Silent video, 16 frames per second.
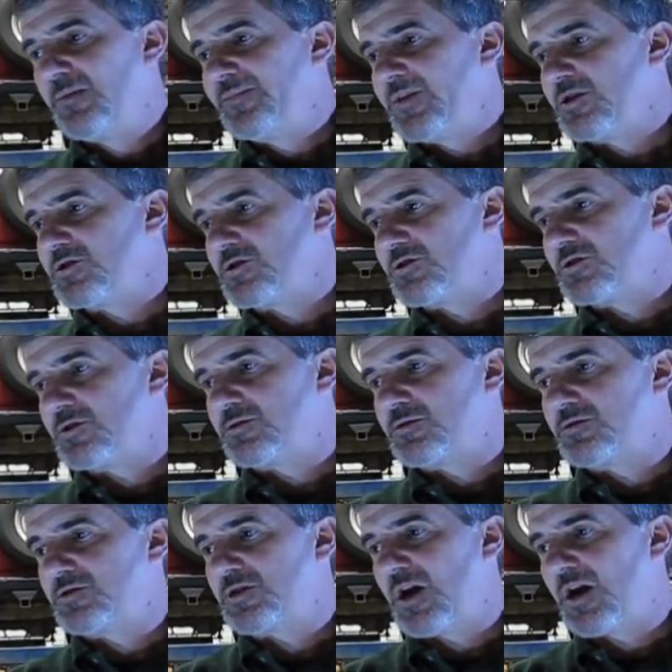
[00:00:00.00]
This is a
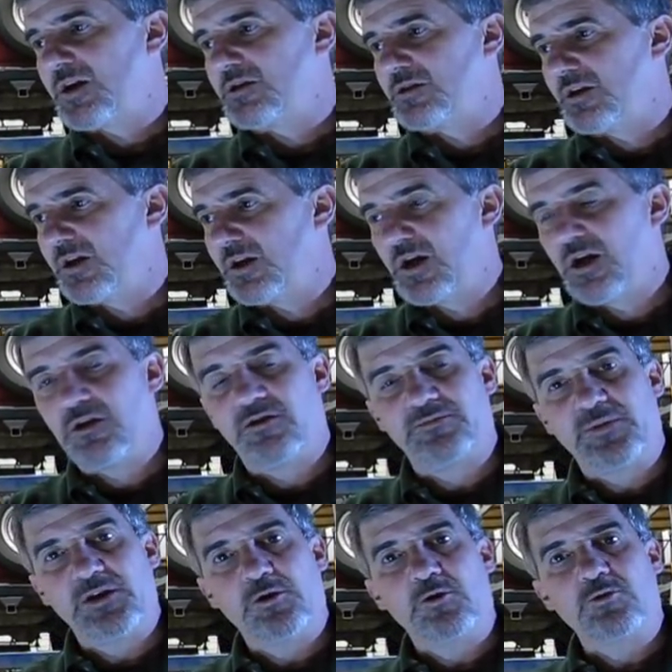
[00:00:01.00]
socket that I got off
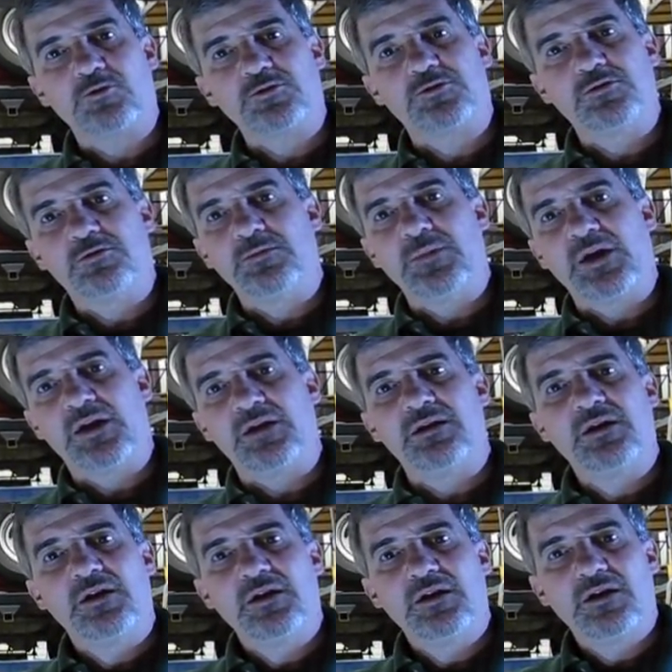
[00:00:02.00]
my local tool man.
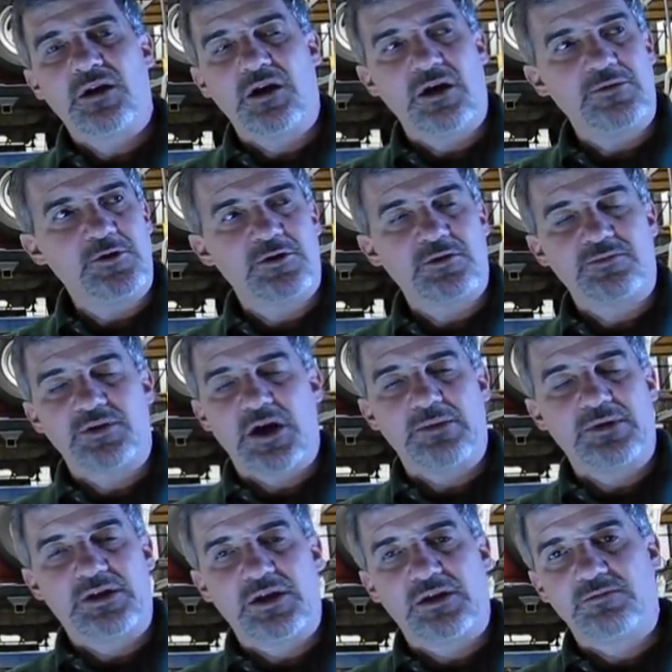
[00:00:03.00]
You can
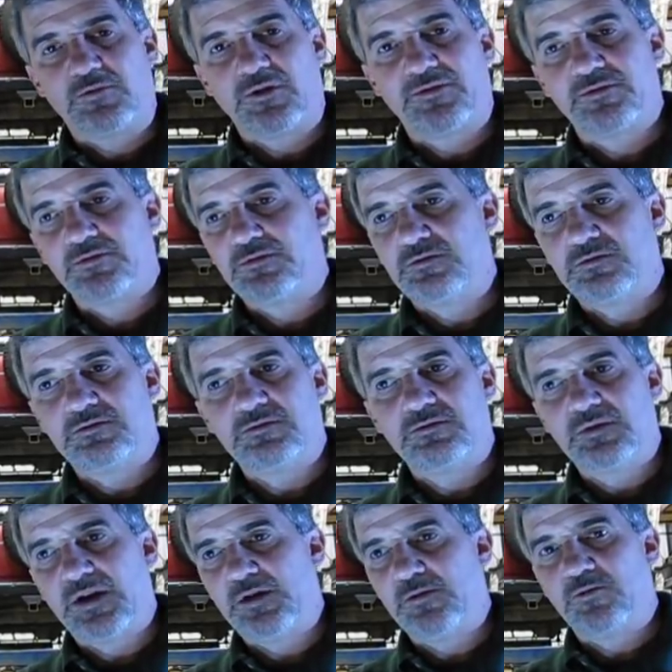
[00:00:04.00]
probably get one
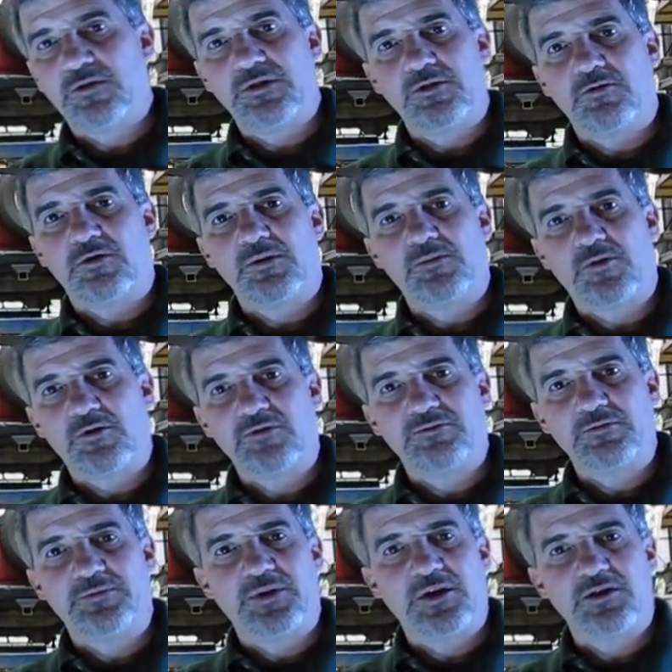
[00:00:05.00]
through any one of the automotive
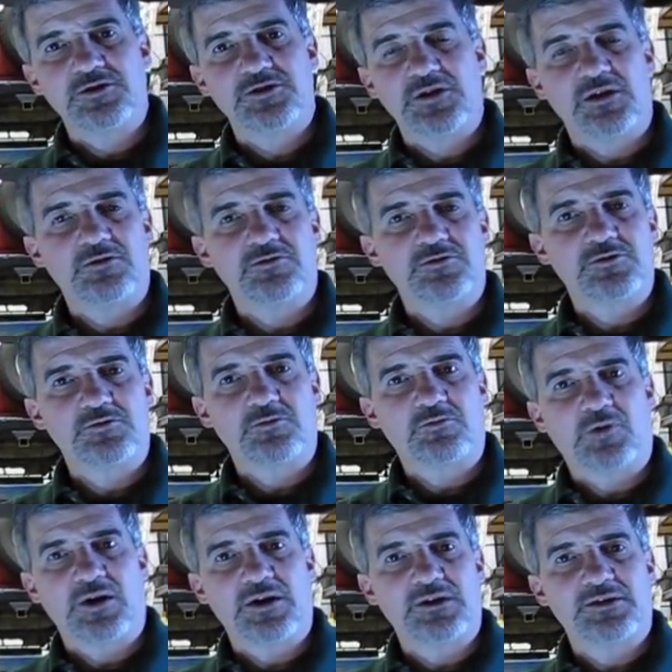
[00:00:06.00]
repair centers or
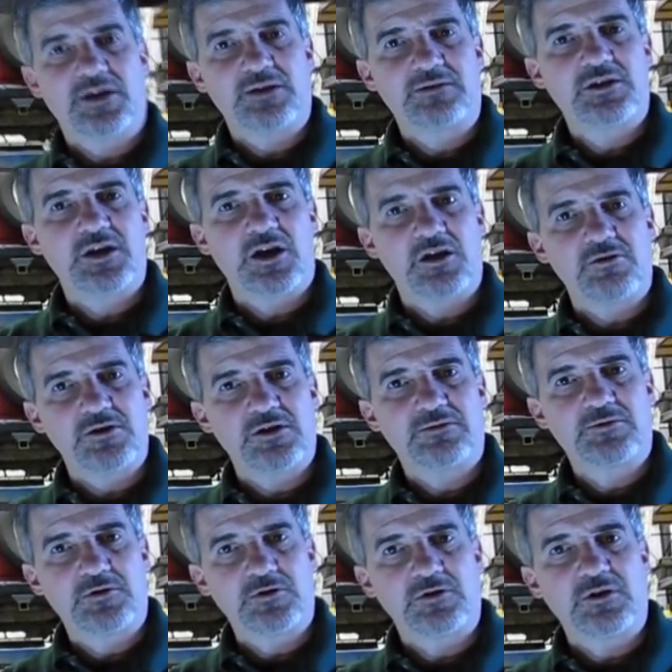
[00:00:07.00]
one that carry a
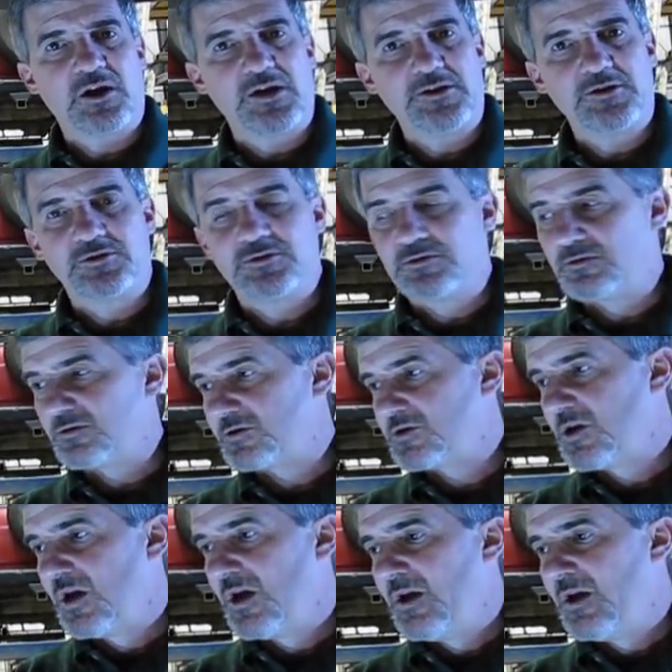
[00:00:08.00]
good line of tools.